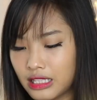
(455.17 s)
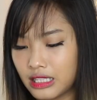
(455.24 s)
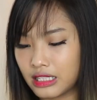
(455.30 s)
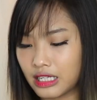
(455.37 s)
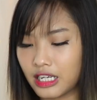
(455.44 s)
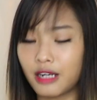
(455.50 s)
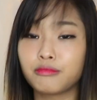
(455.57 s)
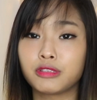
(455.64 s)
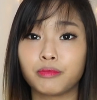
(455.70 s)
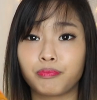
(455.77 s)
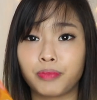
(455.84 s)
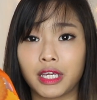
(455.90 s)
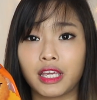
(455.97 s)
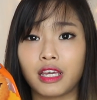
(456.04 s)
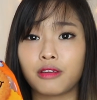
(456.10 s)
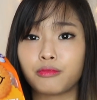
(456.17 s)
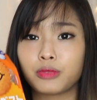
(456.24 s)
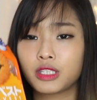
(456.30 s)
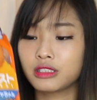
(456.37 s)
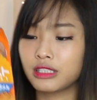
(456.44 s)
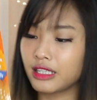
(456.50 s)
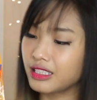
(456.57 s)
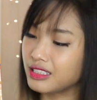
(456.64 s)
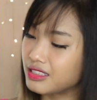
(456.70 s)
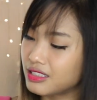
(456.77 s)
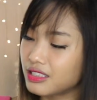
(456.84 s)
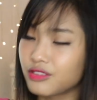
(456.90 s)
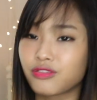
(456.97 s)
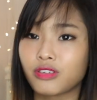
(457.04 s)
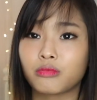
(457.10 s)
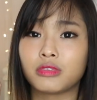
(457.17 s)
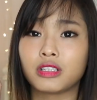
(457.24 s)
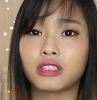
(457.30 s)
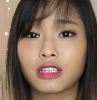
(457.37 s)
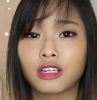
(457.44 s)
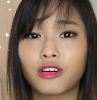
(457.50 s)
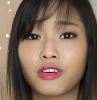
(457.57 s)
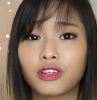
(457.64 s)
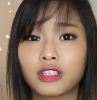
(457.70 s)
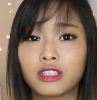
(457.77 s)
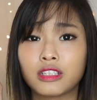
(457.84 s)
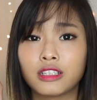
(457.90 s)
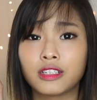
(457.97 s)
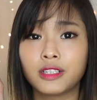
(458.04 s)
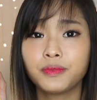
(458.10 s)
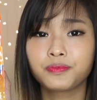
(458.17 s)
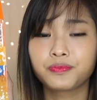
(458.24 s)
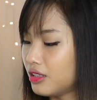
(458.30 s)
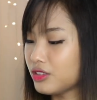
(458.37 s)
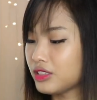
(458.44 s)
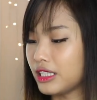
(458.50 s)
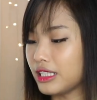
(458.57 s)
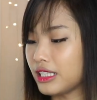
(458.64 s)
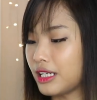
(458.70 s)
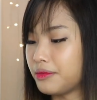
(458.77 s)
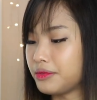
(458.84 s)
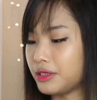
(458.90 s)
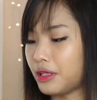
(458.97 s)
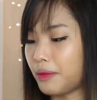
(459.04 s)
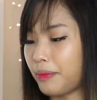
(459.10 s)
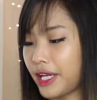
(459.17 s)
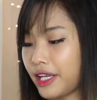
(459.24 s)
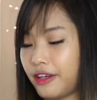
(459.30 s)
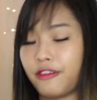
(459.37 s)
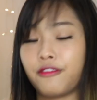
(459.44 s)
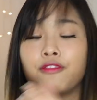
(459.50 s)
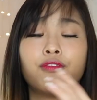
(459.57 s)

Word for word: I think it comes in a packet because I can see it from the corner here. It looks like it comes in a packet of